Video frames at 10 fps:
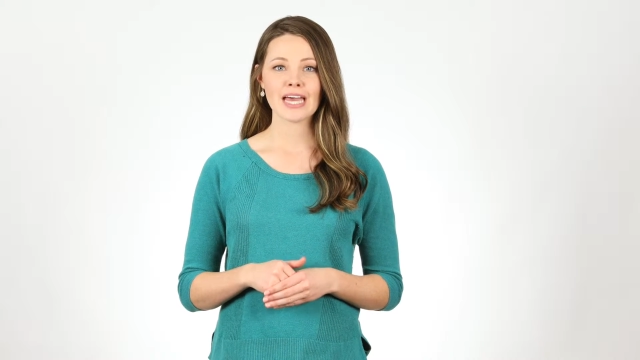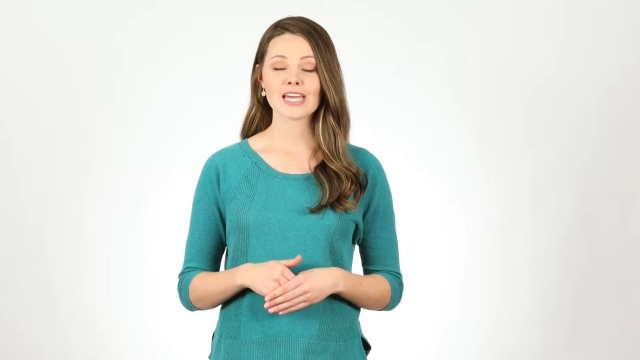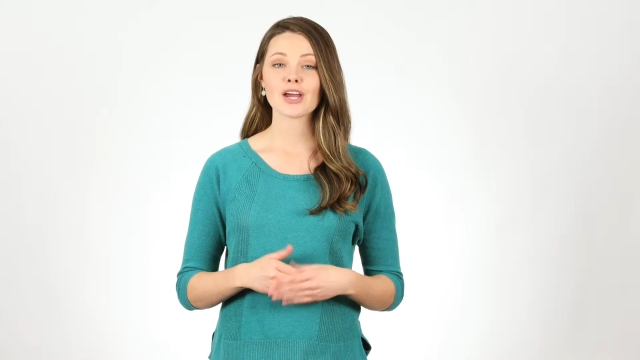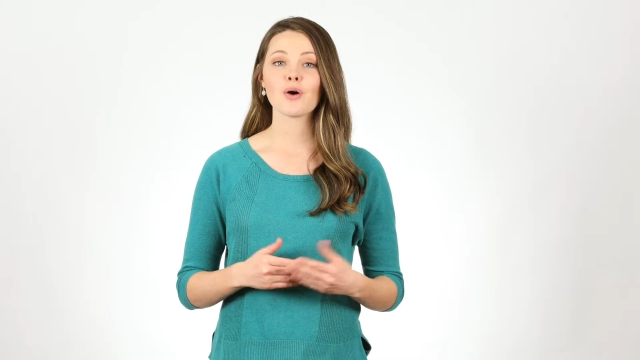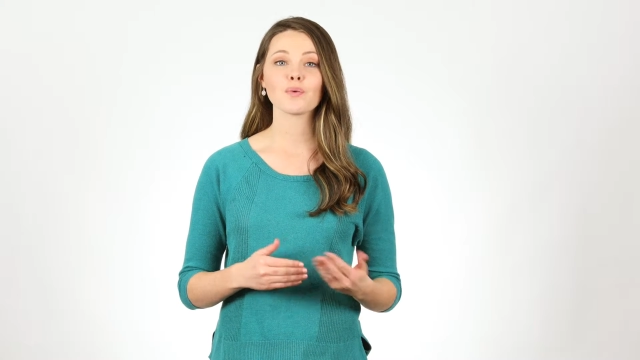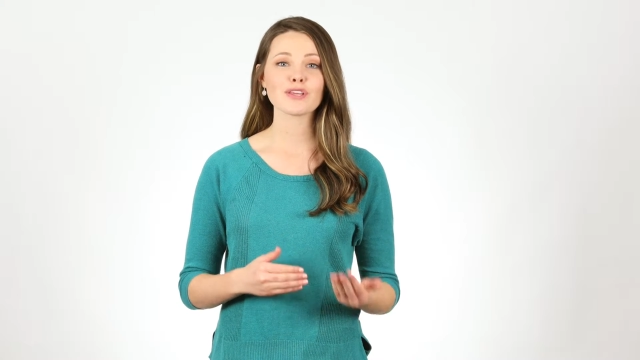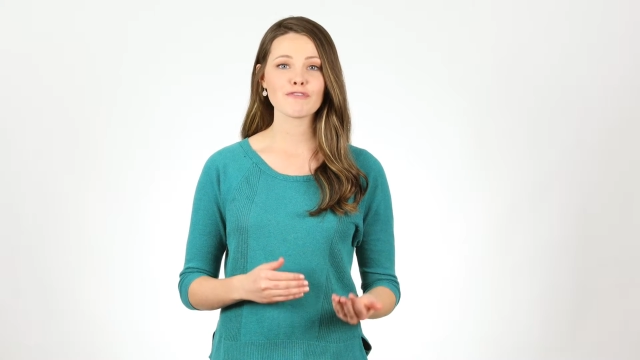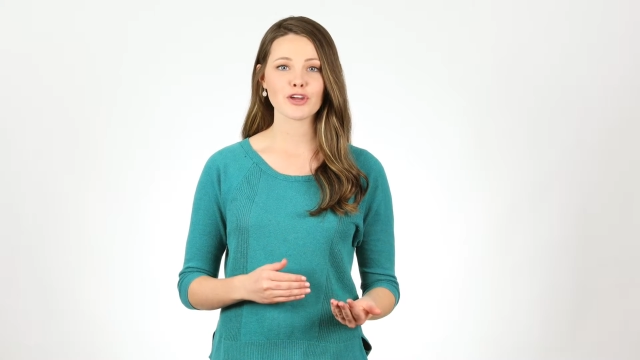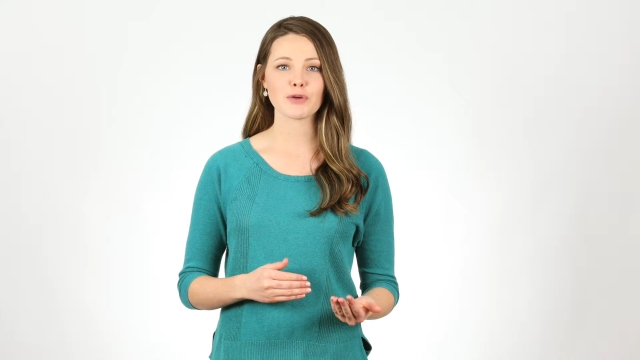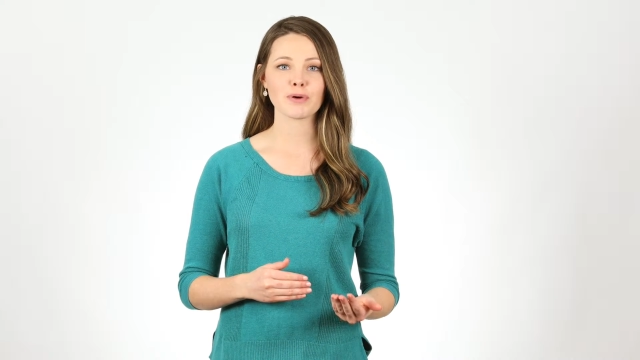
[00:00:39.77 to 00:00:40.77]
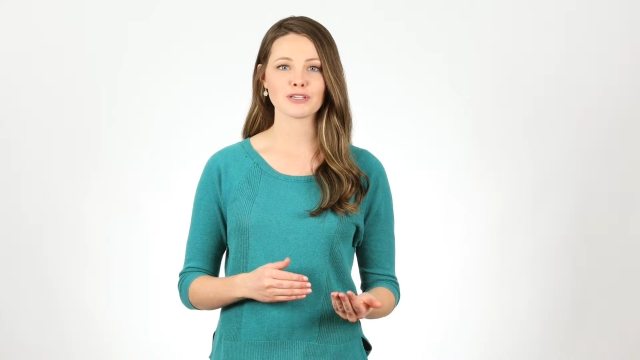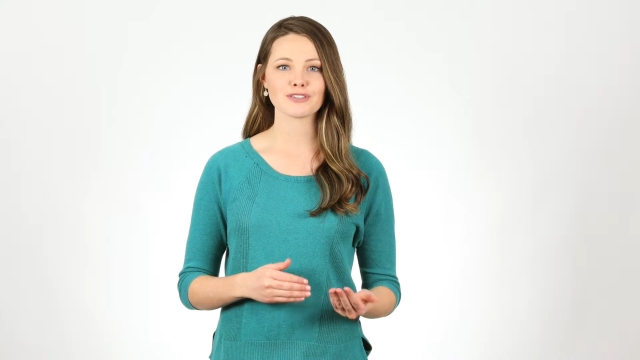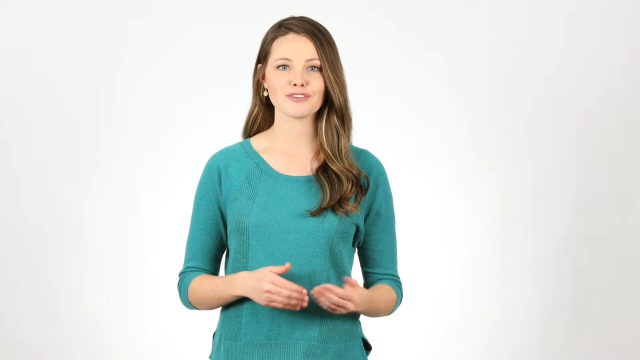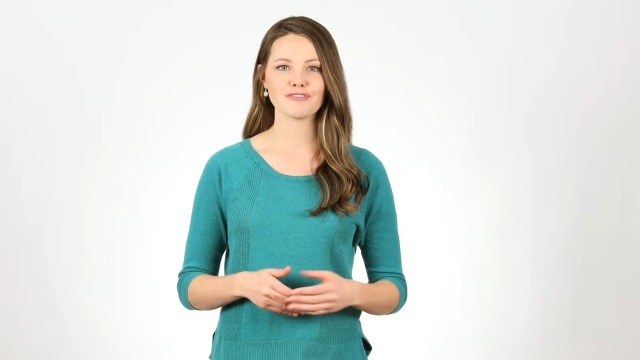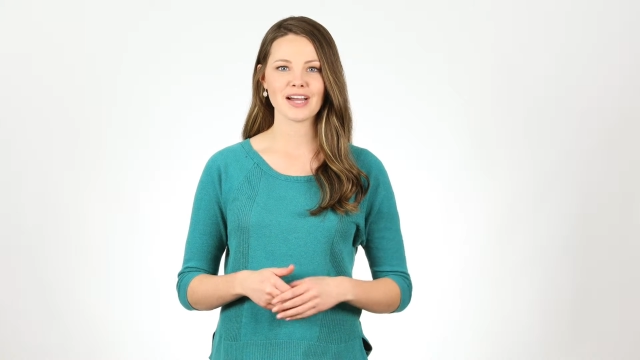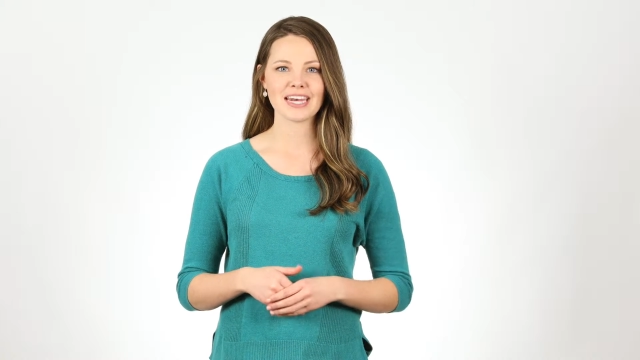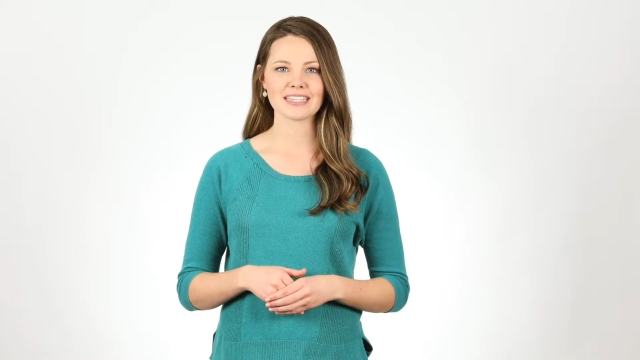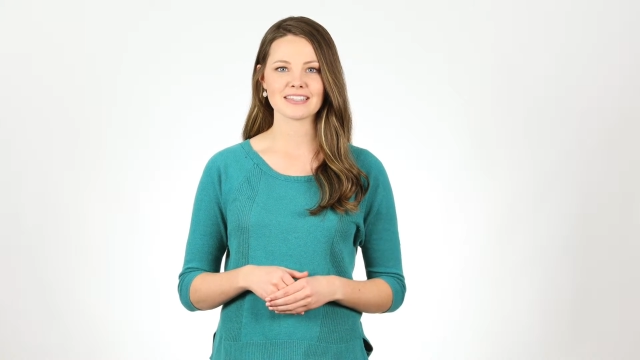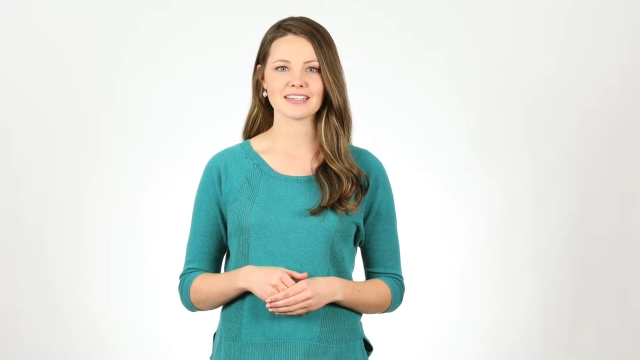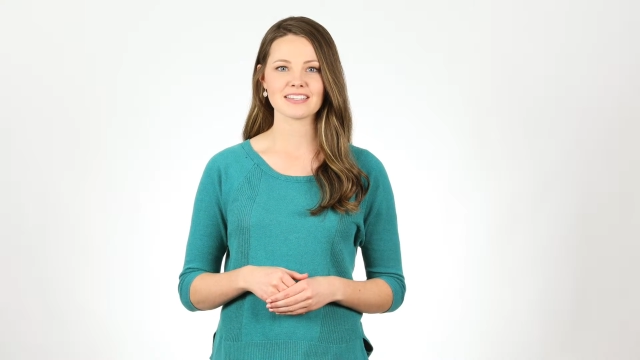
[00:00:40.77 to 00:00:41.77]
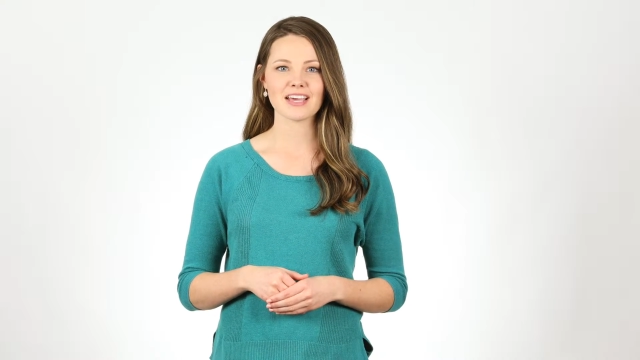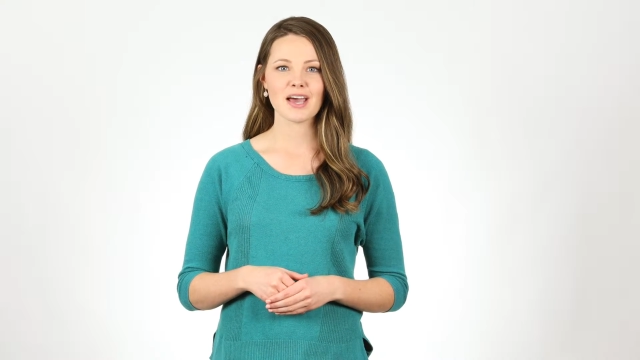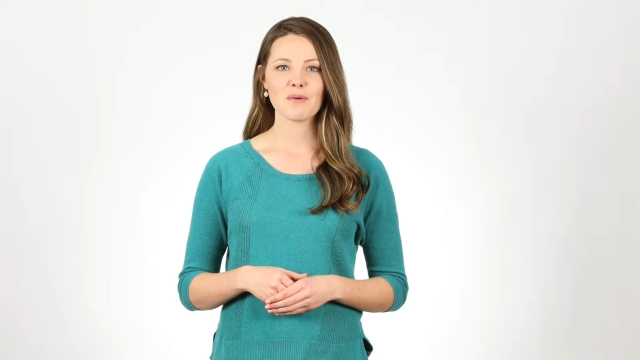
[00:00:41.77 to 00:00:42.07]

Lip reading: and not only for your personal finances,